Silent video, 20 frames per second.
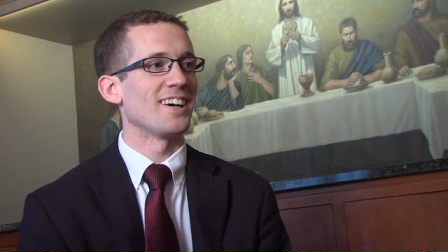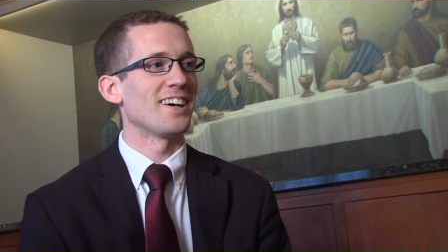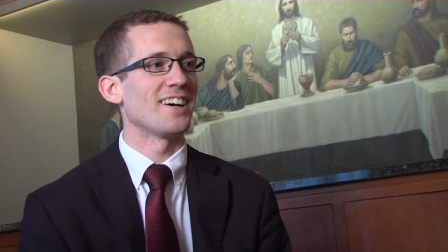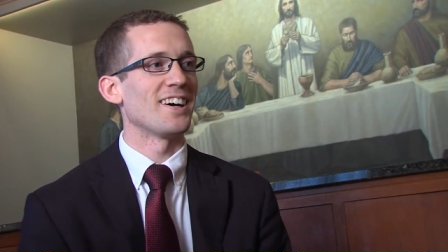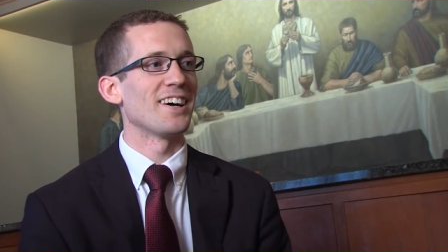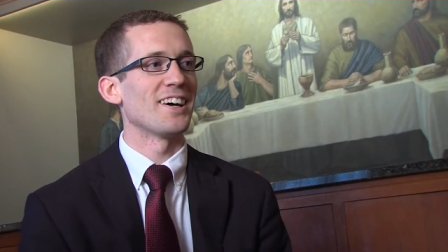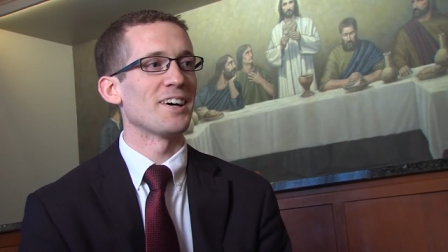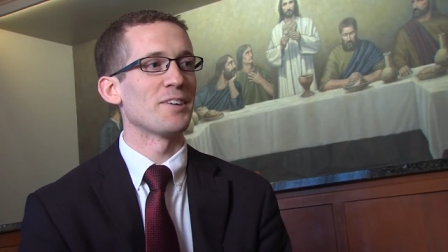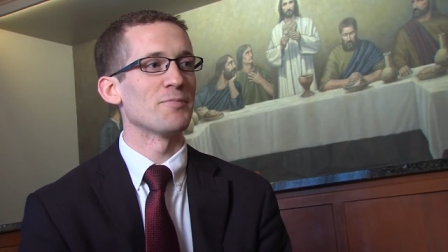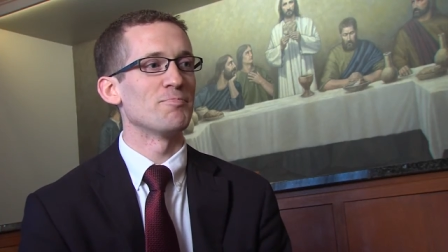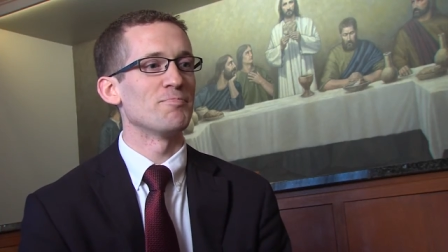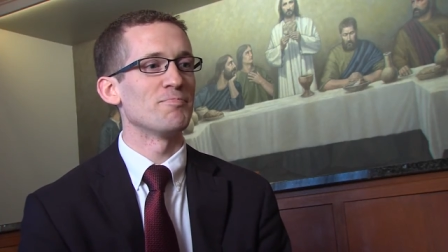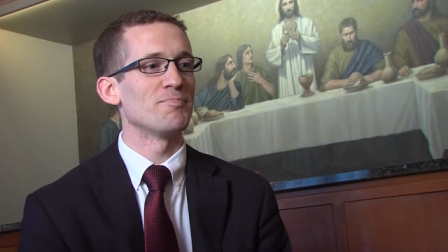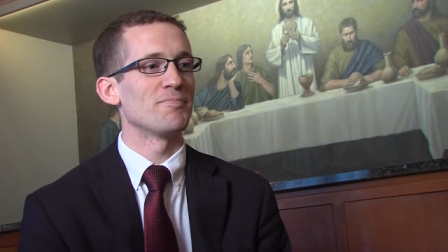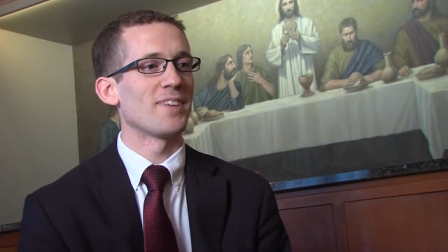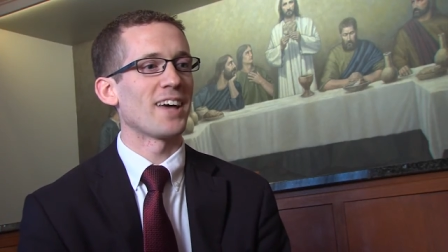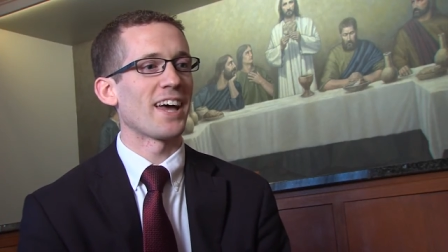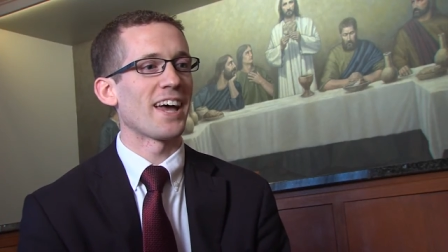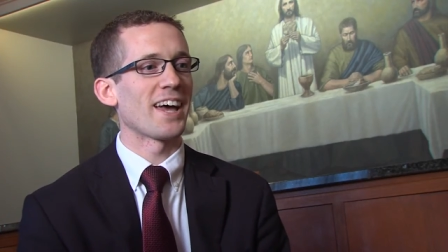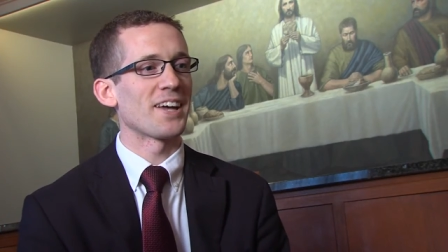
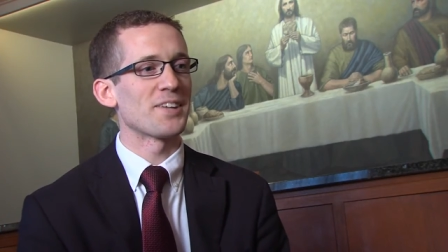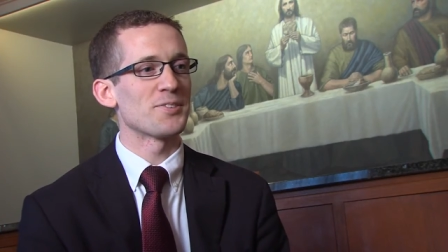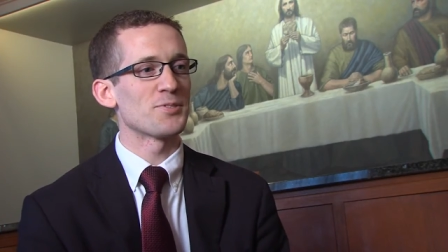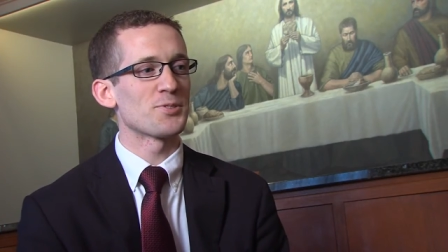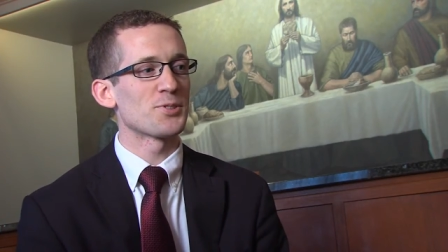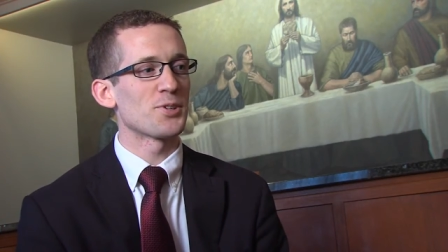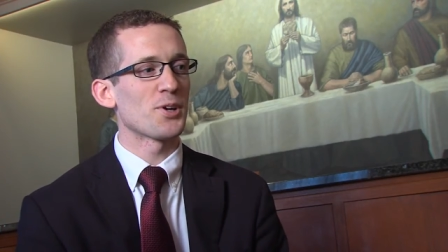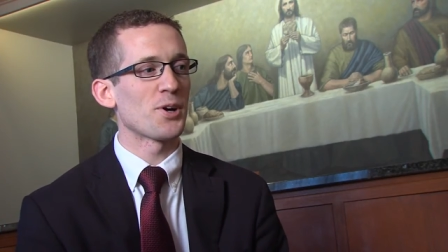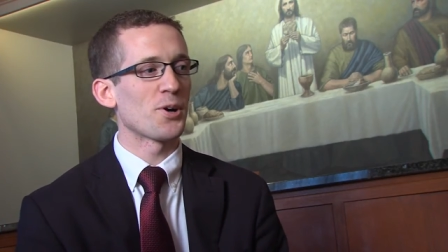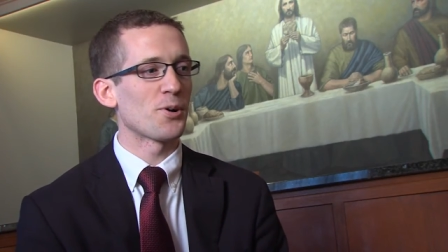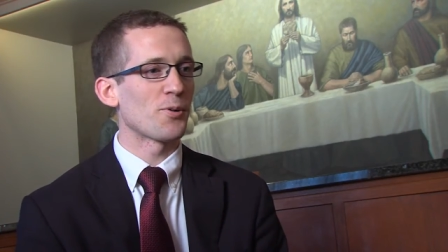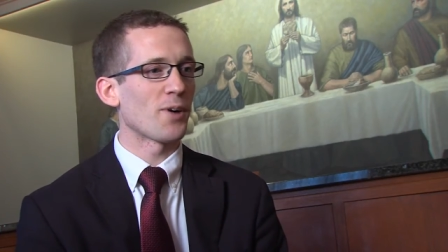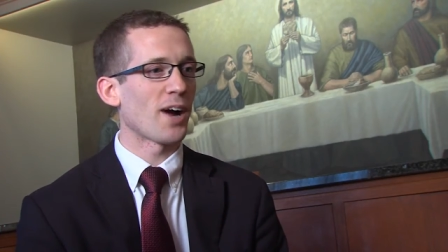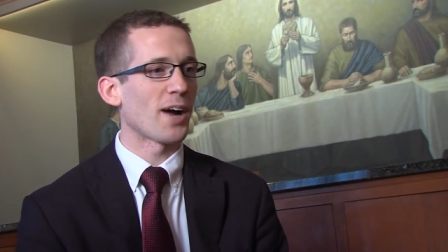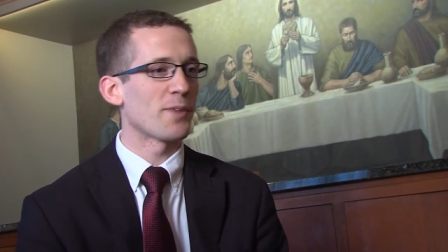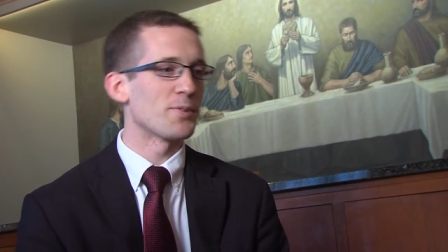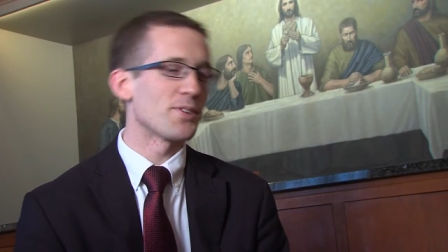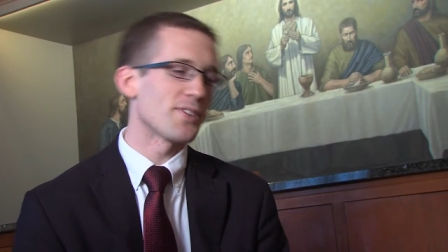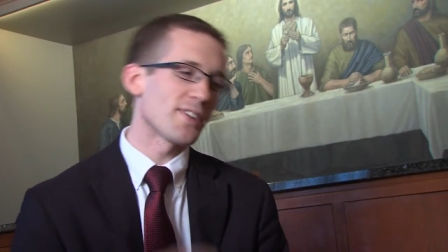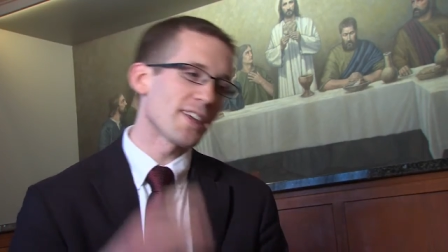Um, and so
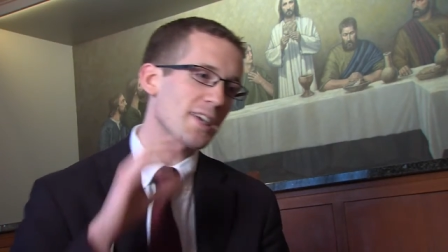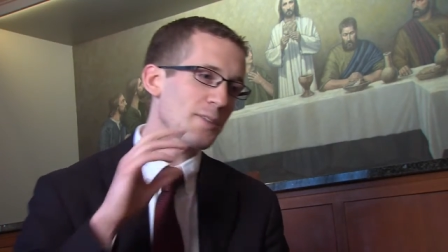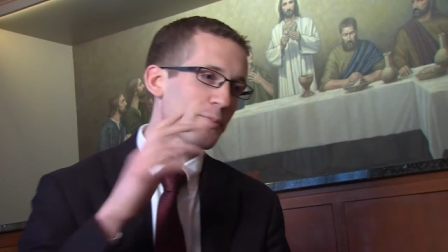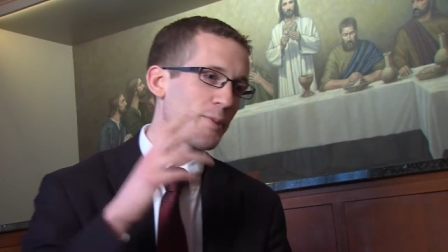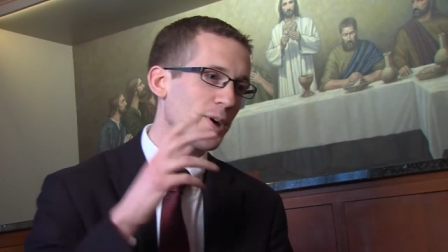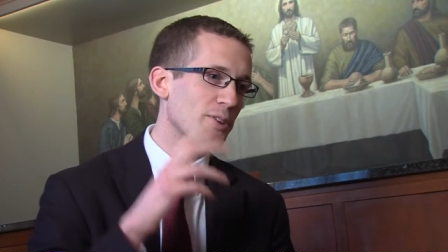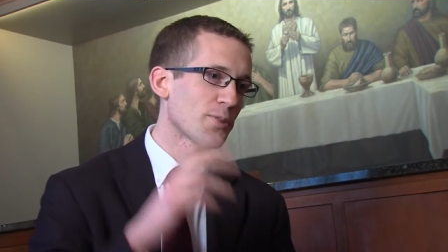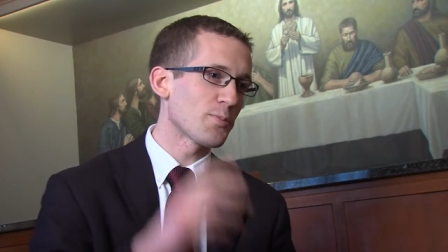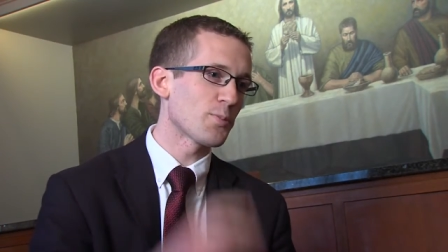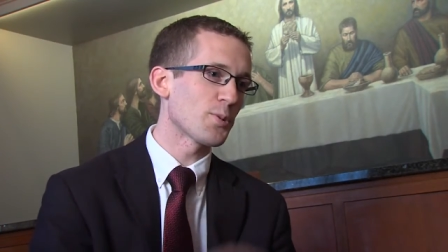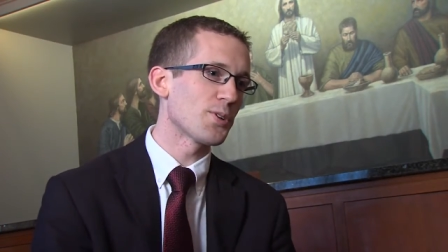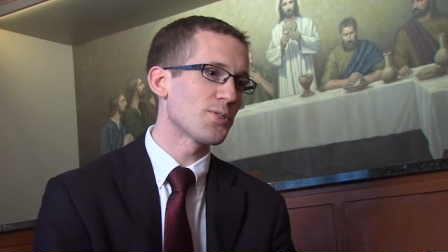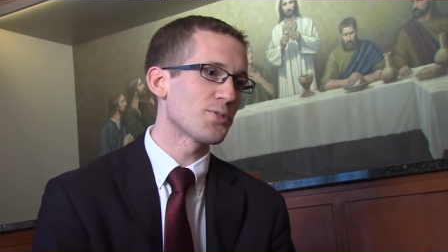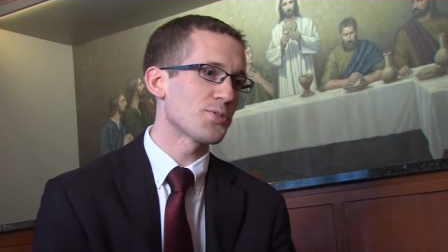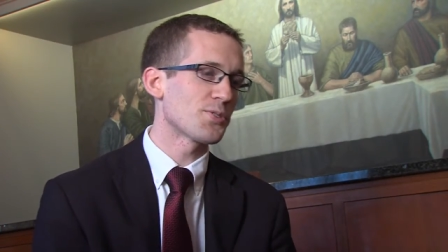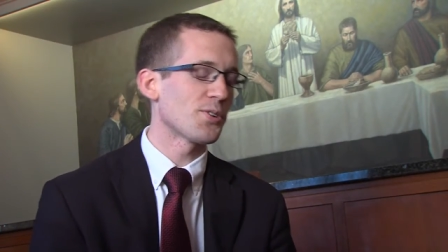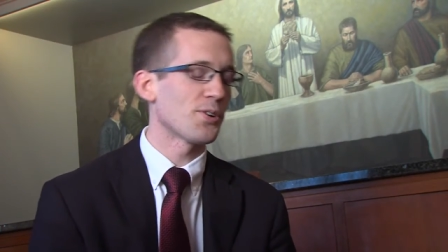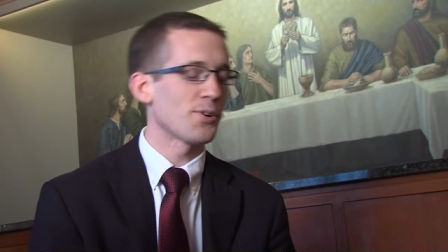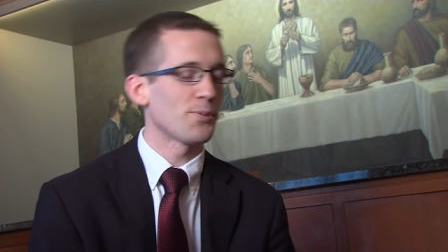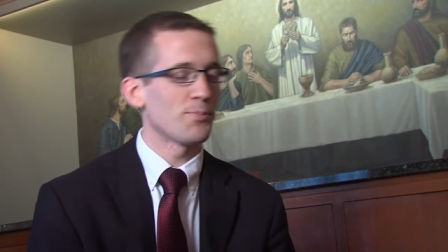I would think about the
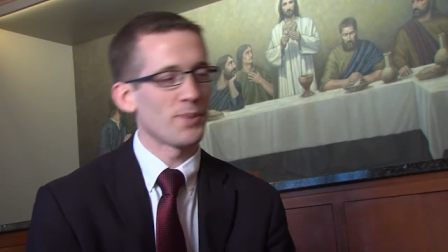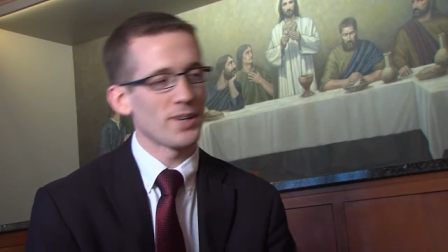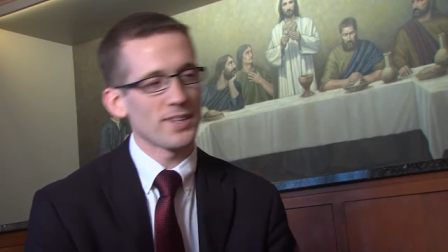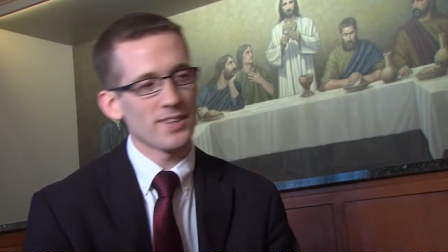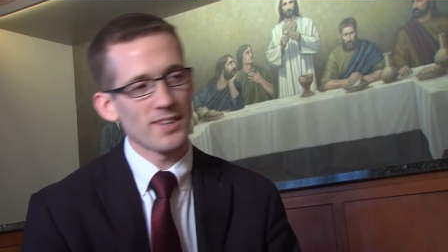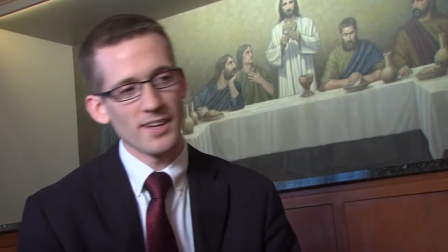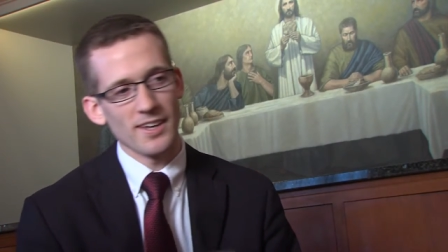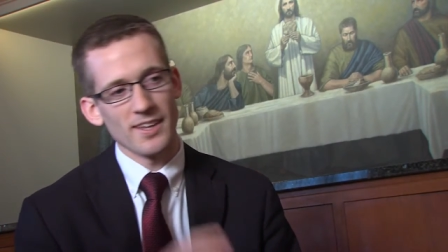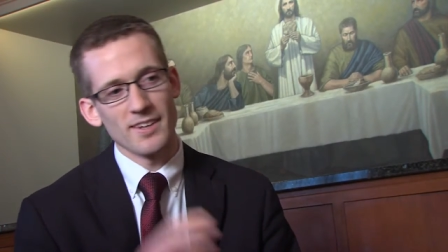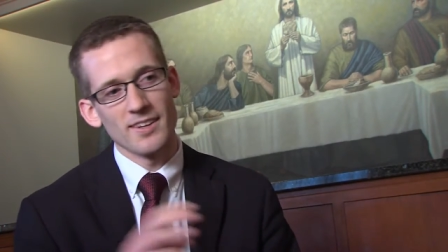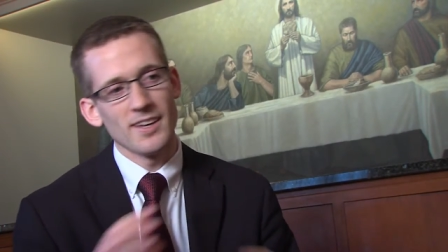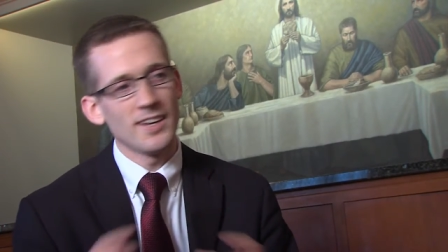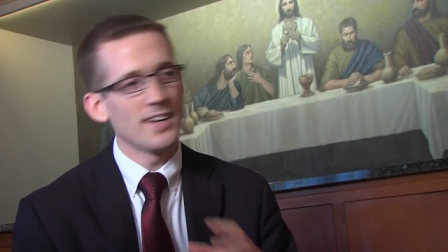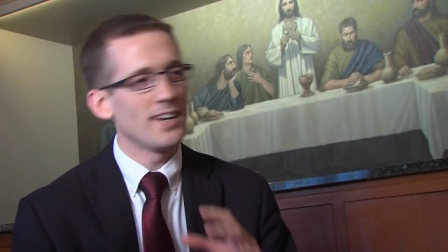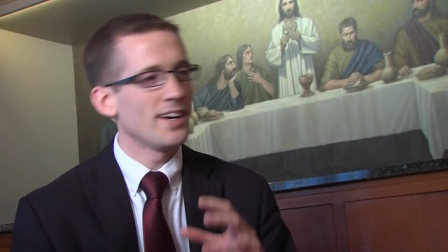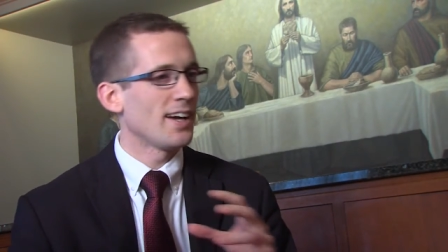priesthood, but then